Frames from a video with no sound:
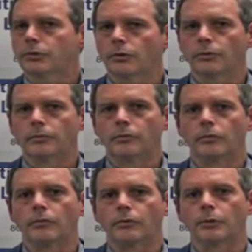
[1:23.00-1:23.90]
So
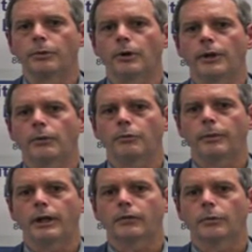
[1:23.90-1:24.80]
compare that with
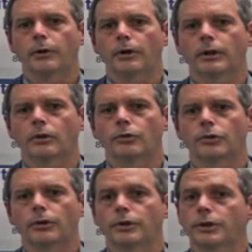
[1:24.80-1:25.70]
Bank of America, whose
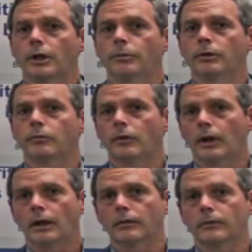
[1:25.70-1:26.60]
earnings came in,
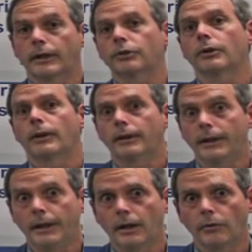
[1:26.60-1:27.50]
actually we
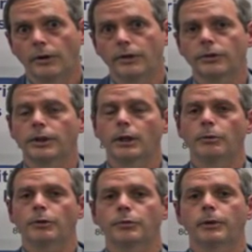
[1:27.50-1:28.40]
did have earnings, it came
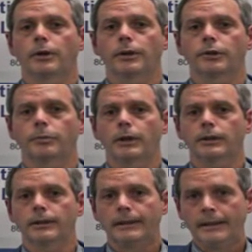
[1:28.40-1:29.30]
in much better than
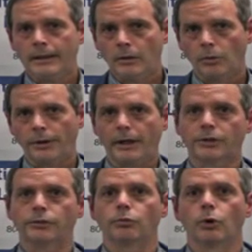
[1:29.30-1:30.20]
expected, where they
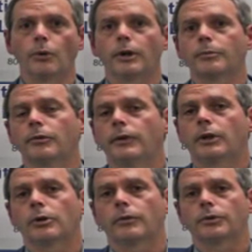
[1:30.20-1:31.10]
actually wrote up the
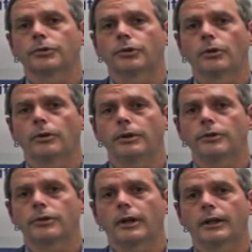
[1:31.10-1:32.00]
value of their
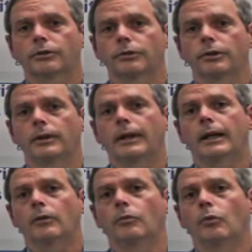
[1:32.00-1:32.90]
securities. They actually
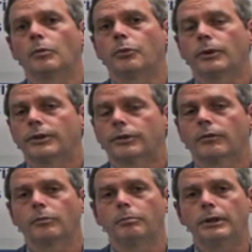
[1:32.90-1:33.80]
had a
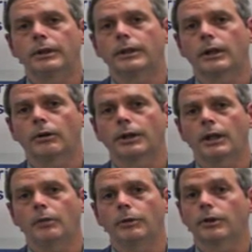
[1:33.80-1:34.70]
$1.7 billion
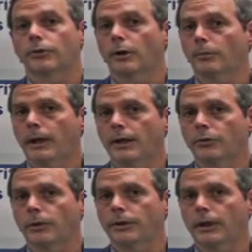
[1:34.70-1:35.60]
gain because their
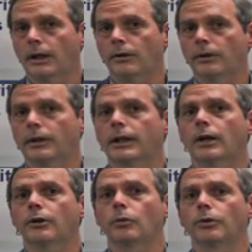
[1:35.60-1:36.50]
bonds went down, and the
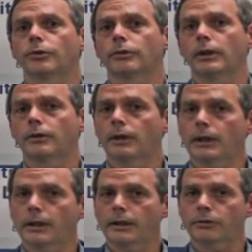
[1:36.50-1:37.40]
accounting rules say that they
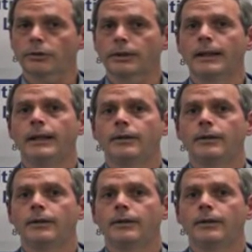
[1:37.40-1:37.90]
can actually